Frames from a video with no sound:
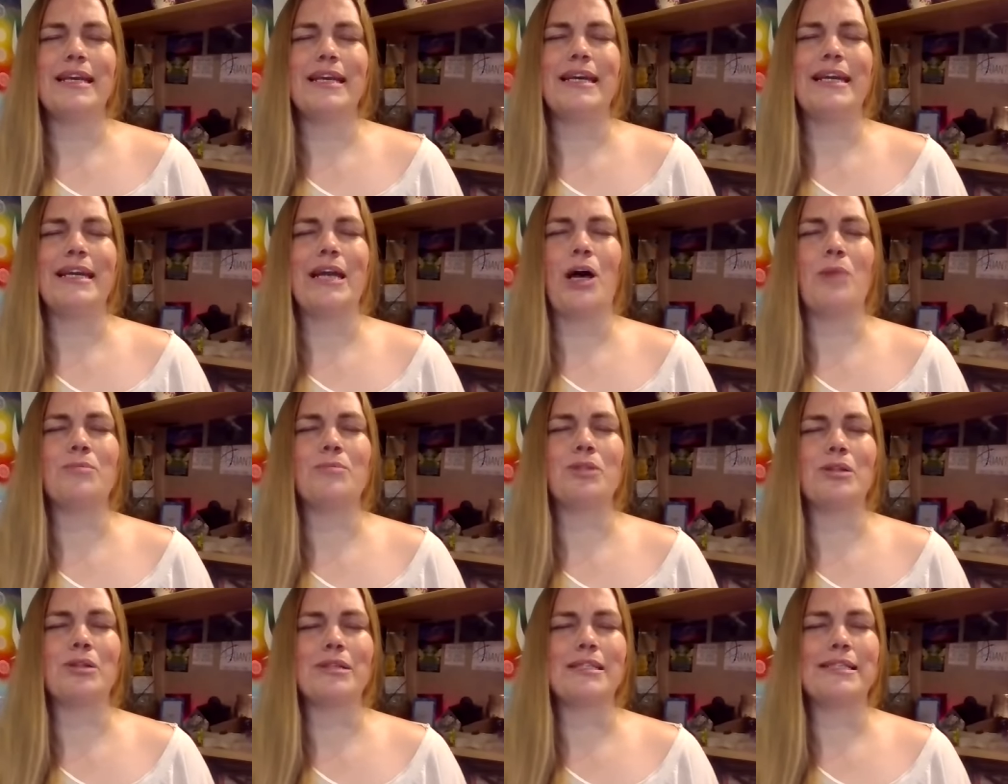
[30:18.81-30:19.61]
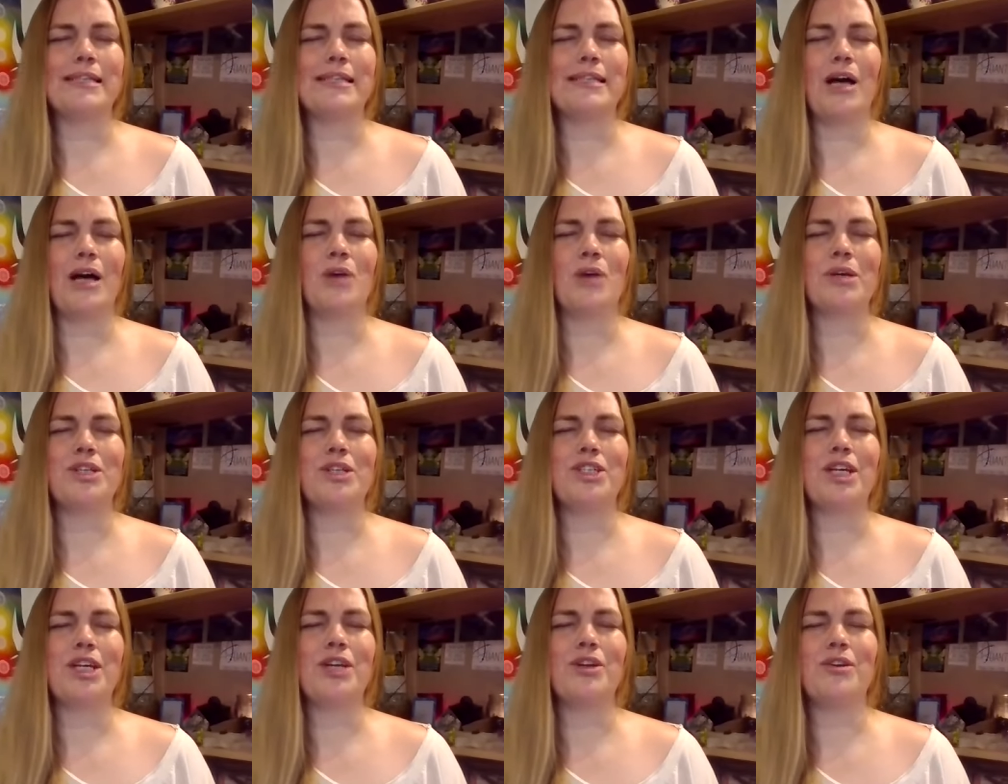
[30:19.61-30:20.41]
It helps our cell
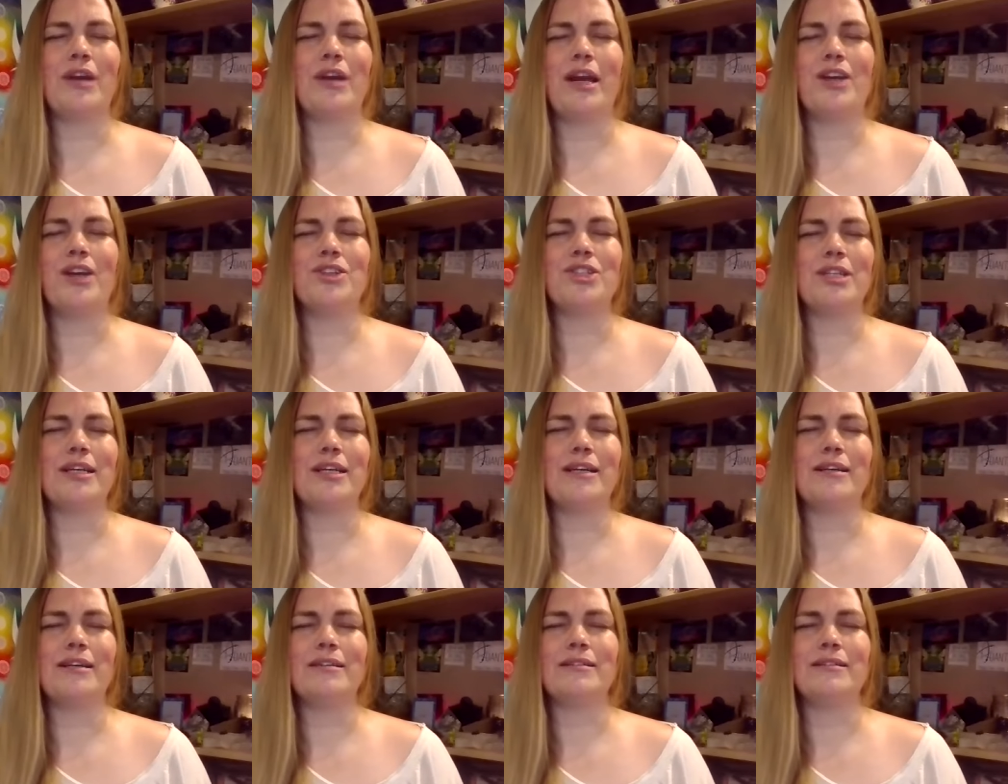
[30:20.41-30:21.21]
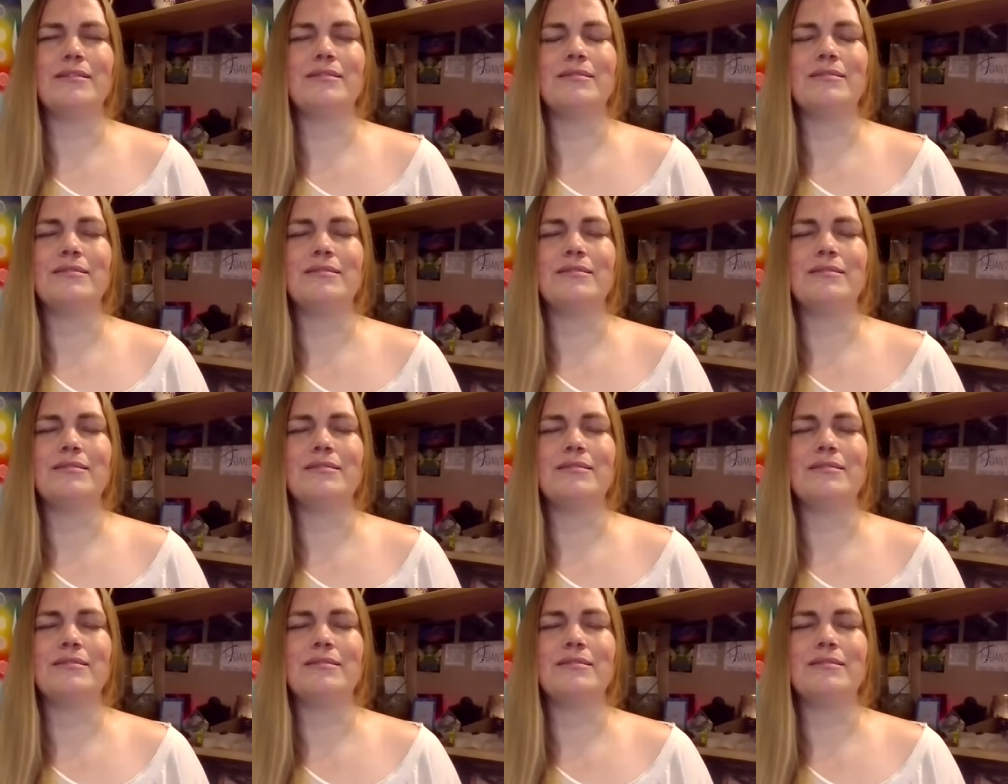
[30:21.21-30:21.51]
regeneration.